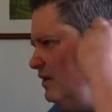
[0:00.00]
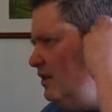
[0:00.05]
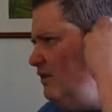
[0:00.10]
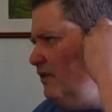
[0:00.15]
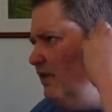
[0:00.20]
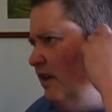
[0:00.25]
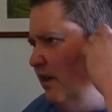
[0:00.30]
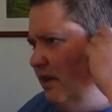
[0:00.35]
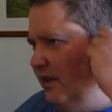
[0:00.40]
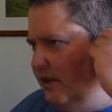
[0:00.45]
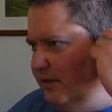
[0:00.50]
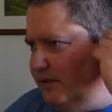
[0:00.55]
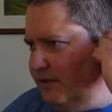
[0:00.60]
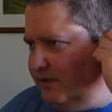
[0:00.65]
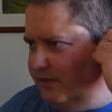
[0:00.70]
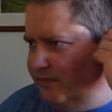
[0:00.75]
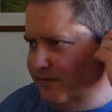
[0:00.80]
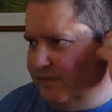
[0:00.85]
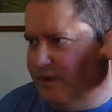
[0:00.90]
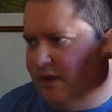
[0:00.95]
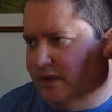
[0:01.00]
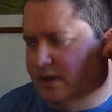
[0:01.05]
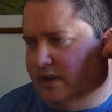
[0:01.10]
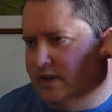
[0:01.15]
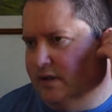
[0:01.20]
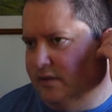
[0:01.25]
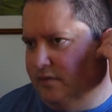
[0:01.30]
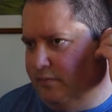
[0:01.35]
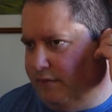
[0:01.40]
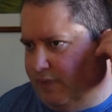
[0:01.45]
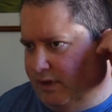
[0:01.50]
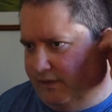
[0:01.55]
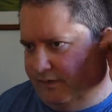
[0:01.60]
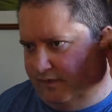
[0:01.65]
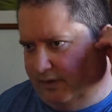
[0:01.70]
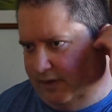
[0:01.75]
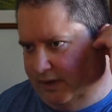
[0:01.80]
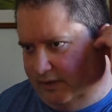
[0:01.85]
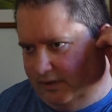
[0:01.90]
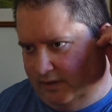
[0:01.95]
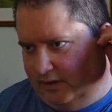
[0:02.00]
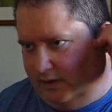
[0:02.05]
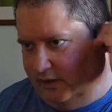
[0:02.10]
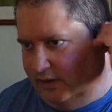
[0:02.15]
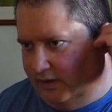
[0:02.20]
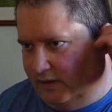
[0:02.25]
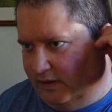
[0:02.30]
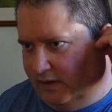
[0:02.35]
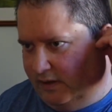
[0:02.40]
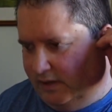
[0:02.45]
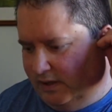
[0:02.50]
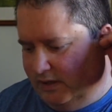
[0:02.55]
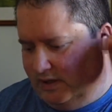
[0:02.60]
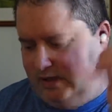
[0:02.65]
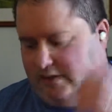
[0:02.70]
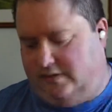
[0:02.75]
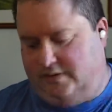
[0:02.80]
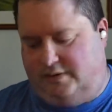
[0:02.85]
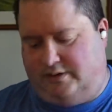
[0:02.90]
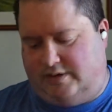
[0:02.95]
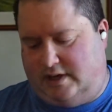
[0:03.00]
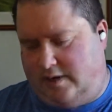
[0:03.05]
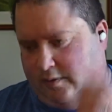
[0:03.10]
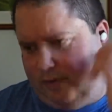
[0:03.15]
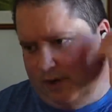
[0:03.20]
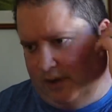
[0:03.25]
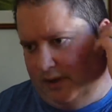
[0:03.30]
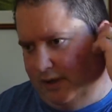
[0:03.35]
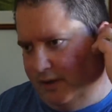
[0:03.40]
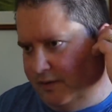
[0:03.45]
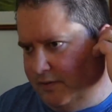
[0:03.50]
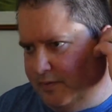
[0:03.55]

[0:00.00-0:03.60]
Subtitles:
in the ears briefly, because that way,